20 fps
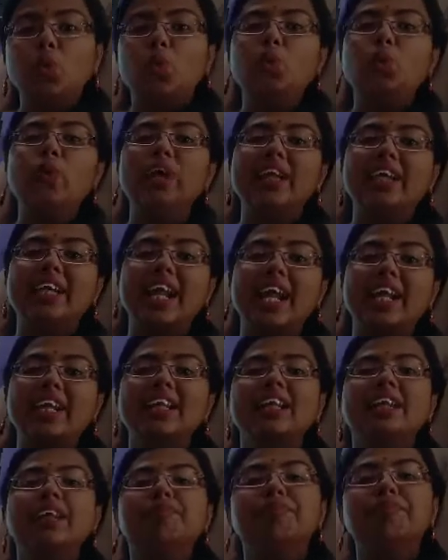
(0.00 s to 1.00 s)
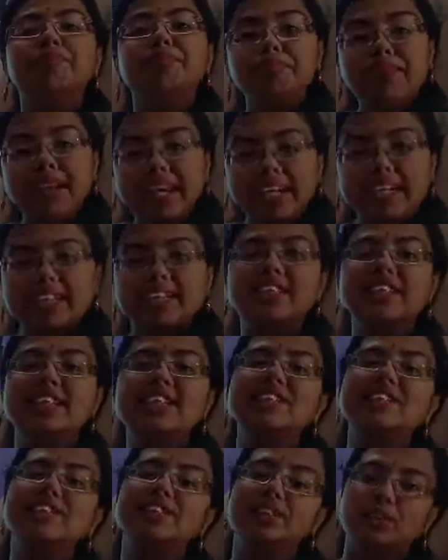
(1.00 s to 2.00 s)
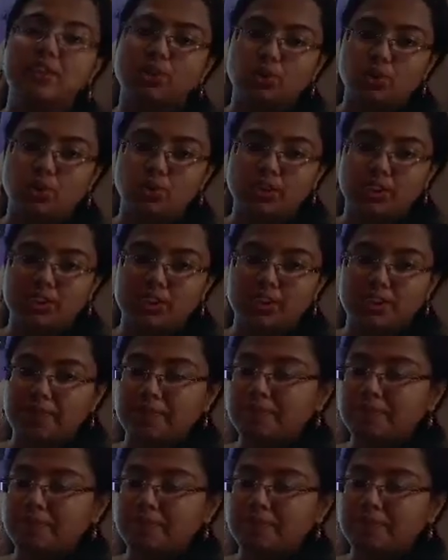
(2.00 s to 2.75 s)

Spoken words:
we can make these resources.